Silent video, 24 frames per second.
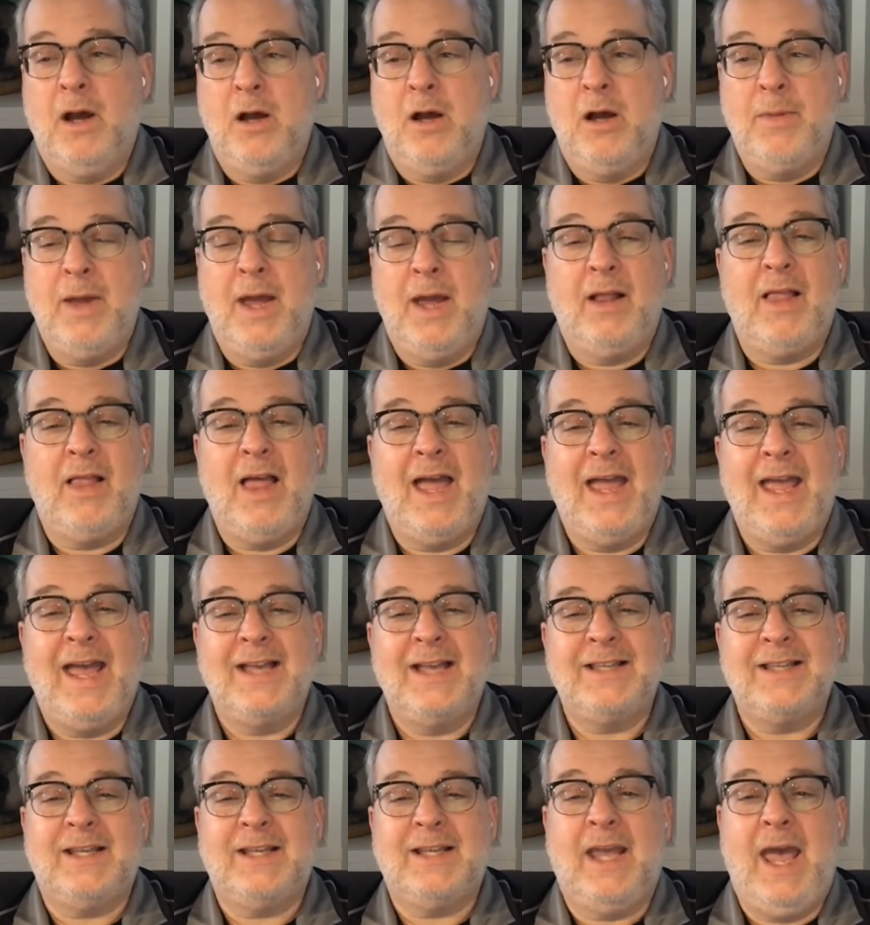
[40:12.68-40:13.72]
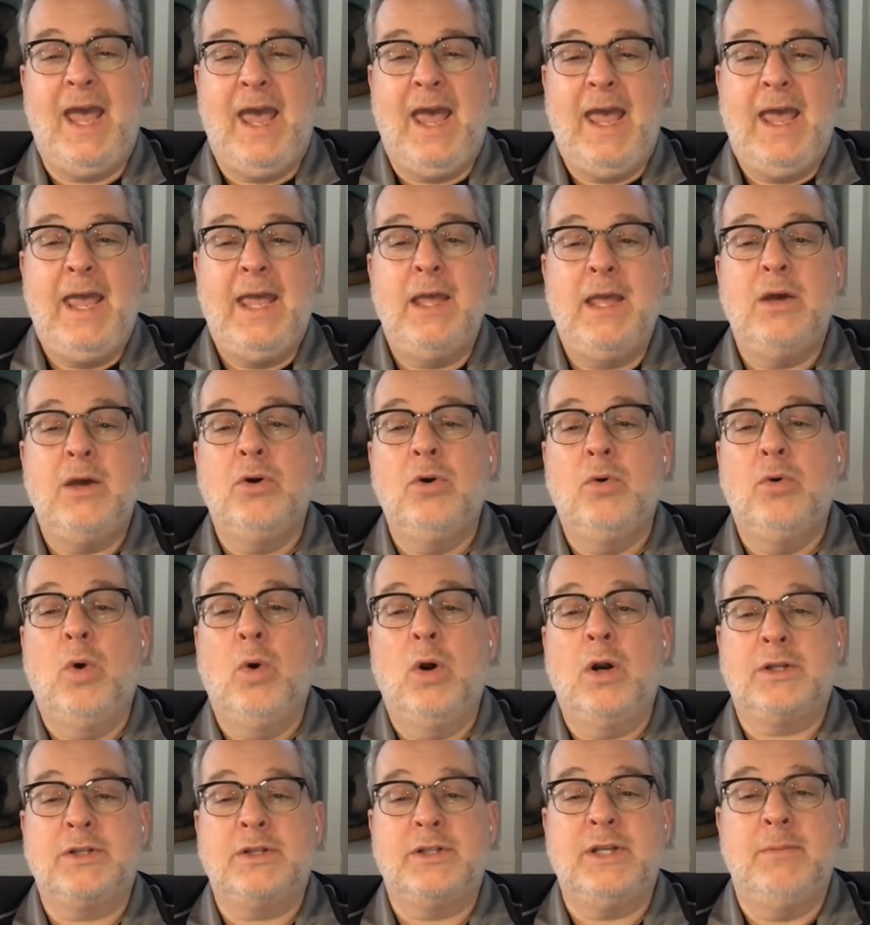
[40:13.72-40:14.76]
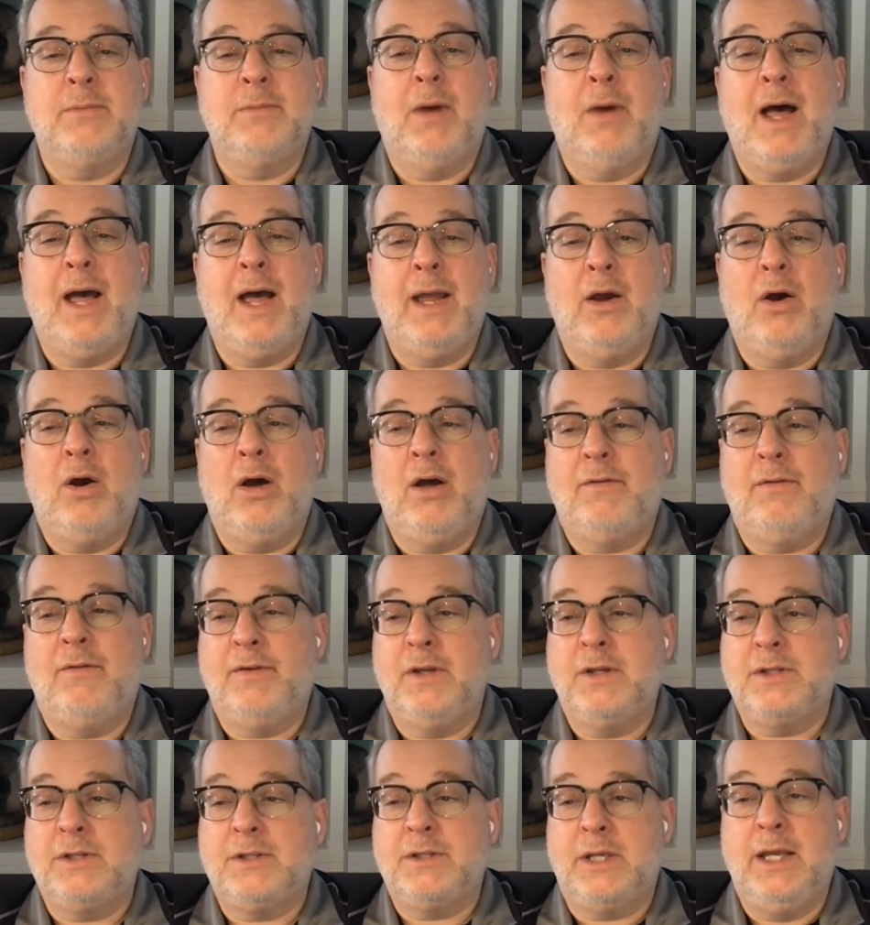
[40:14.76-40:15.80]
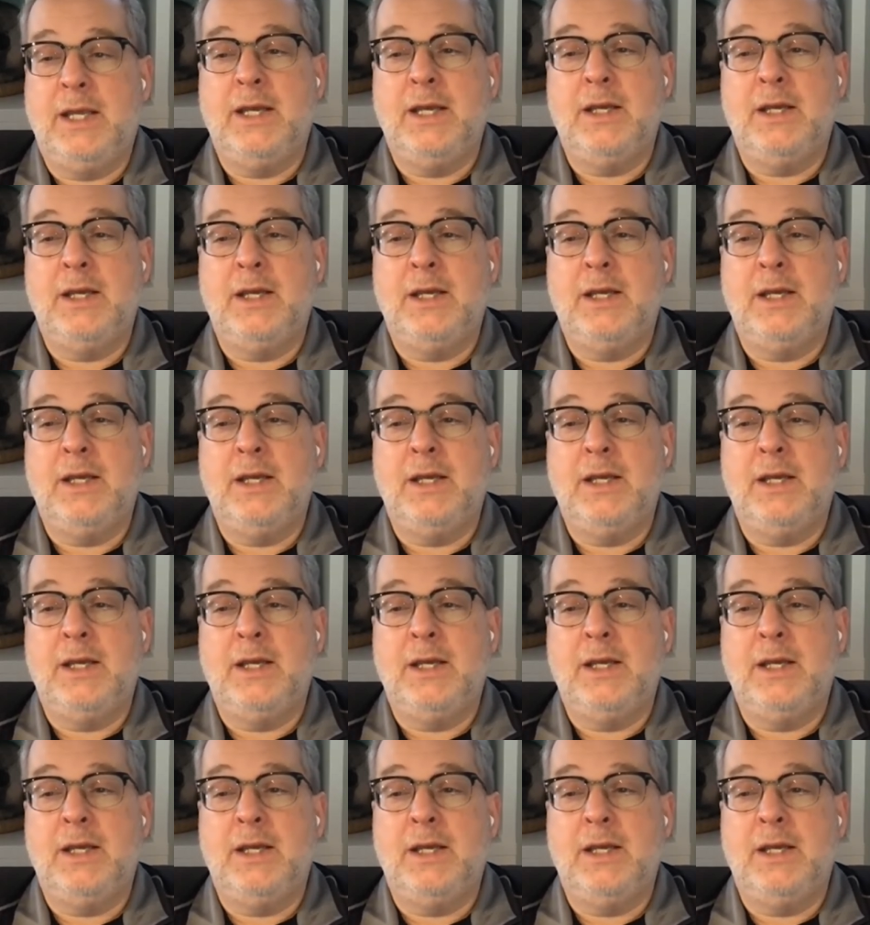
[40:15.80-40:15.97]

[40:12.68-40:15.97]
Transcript: Lisk, who works in my office,